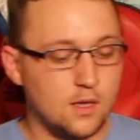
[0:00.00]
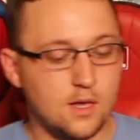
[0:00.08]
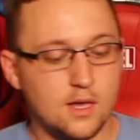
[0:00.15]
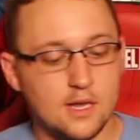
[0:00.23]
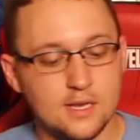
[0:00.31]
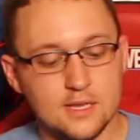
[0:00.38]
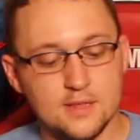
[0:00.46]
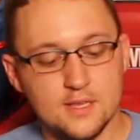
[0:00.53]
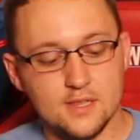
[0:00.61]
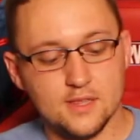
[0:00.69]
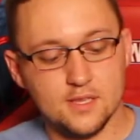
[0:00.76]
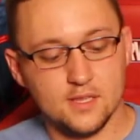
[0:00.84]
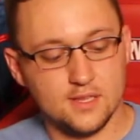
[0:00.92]
Alright, and
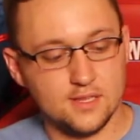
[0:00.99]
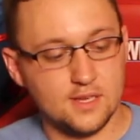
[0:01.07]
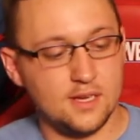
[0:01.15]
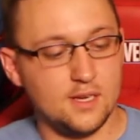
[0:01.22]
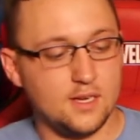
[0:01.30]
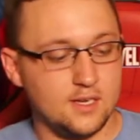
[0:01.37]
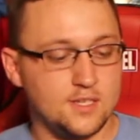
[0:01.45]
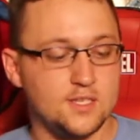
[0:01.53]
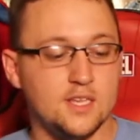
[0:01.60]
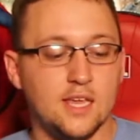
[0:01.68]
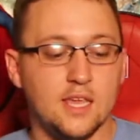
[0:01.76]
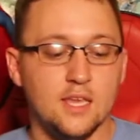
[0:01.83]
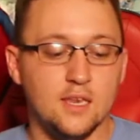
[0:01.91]
then the
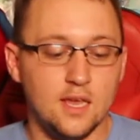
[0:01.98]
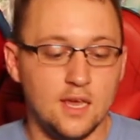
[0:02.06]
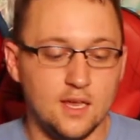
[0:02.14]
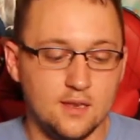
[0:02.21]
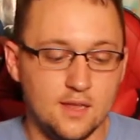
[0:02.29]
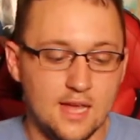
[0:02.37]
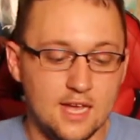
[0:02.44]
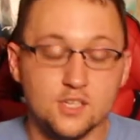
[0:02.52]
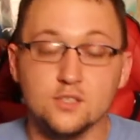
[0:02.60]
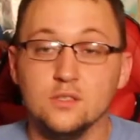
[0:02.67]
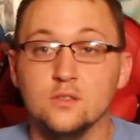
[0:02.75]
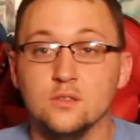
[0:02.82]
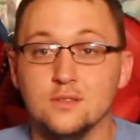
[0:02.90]
second and
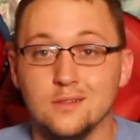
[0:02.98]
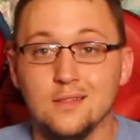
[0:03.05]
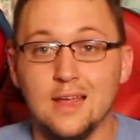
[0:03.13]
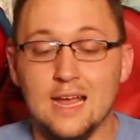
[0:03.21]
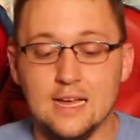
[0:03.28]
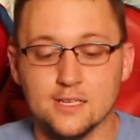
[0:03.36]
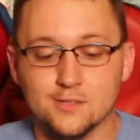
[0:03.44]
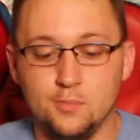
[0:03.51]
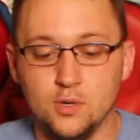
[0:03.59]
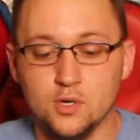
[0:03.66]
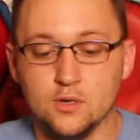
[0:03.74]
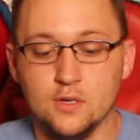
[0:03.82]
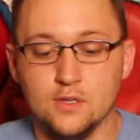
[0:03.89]
actually only the last
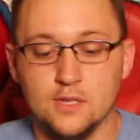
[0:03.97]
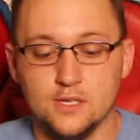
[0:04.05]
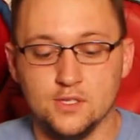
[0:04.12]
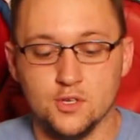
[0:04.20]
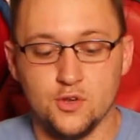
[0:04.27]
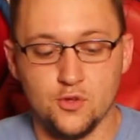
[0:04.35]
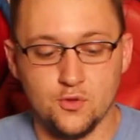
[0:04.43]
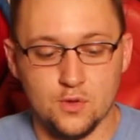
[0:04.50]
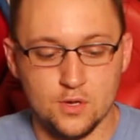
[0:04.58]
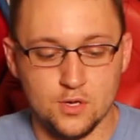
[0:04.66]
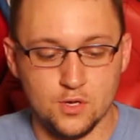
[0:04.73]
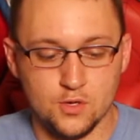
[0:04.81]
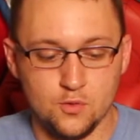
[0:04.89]
book that is a
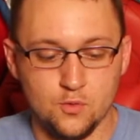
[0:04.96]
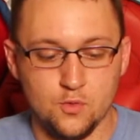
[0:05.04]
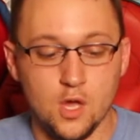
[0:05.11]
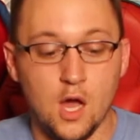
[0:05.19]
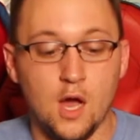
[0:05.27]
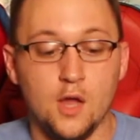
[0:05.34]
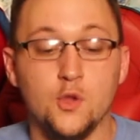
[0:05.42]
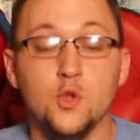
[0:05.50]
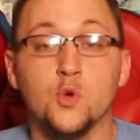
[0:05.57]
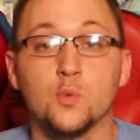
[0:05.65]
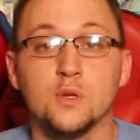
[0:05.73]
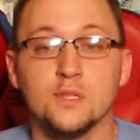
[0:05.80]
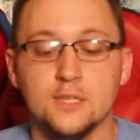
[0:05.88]
new
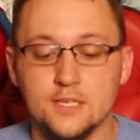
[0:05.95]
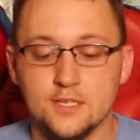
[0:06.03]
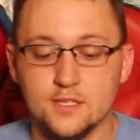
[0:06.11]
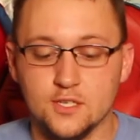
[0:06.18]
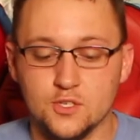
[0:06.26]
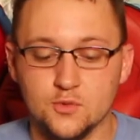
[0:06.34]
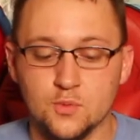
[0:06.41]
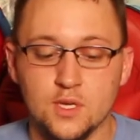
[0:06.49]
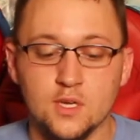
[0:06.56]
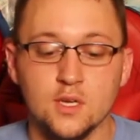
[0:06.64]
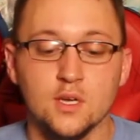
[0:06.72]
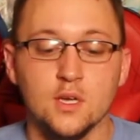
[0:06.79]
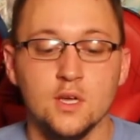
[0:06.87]
release this
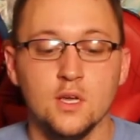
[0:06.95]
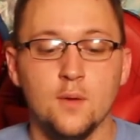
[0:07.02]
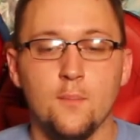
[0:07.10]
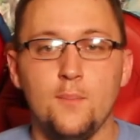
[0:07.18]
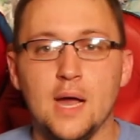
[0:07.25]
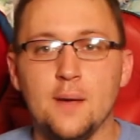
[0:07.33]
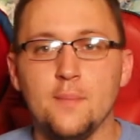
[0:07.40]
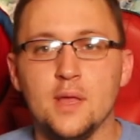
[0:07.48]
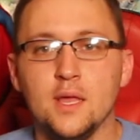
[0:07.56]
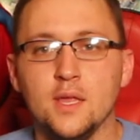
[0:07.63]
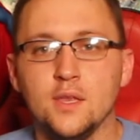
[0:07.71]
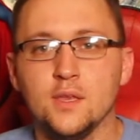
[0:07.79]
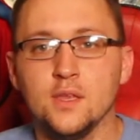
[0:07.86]
week,
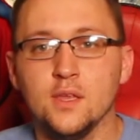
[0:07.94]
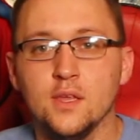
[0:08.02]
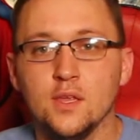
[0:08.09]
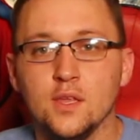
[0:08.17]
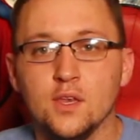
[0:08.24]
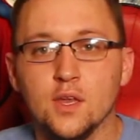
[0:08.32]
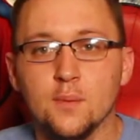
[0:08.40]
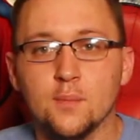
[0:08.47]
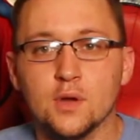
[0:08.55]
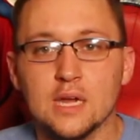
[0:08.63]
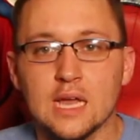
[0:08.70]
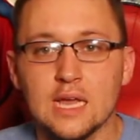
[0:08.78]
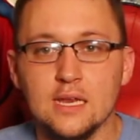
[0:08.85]
Batman
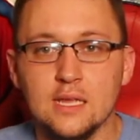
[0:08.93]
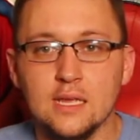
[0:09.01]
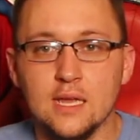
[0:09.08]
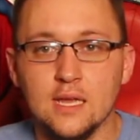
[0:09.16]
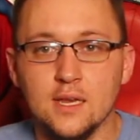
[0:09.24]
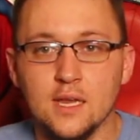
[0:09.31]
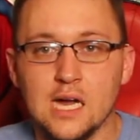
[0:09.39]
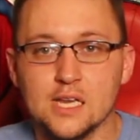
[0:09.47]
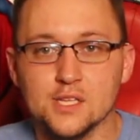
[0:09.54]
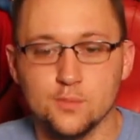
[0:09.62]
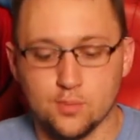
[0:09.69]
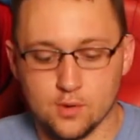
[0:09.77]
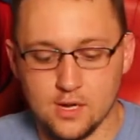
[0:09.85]
number 98. Not a
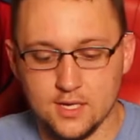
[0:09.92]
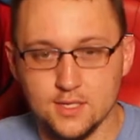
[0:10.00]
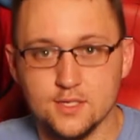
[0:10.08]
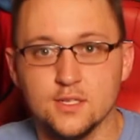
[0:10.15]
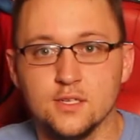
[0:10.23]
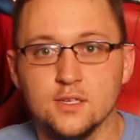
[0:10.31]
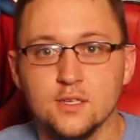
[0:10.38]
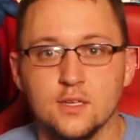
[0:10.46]
surprise.